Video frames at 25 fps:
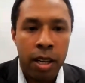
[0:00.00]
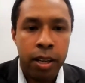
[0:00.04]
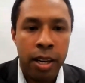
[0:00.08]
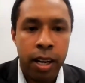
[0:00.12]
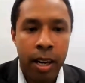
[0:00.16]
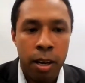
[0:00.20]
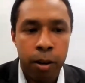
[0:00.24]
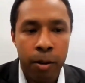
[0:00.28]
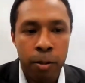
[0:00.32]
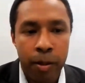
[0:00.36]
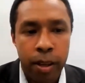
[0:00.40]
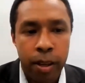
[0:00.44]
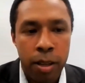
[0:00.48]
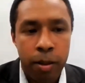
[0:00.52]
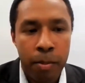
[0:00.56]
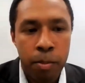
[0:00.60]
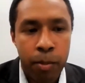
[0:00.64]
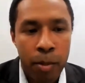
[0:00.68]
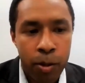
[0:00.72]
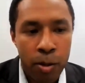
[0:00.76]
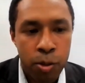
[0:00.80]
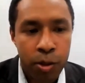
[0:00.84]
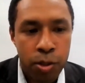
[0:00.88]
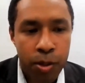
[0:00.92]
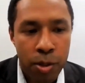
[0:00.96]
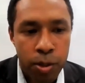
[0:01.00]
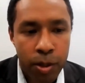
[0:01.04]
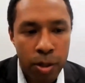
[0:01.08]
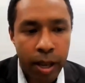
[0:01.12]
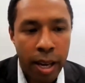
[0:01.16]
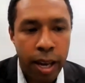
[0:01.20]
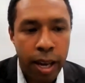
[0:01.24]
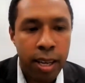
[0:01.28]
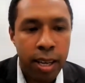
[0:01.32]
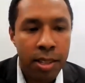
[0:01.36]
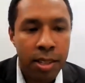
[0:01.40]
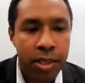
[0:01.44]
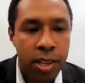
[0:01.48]
Now, in most
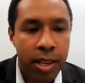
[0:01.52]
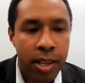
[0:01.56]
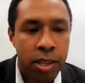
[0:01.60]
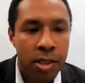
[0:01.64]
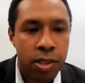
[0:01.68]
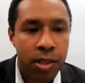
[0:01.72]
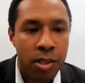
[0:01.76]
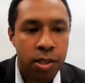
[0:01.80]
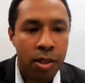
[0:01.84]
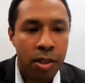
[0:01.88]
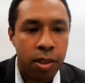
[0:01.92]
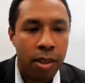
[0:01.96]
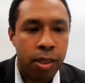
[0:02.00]
cases,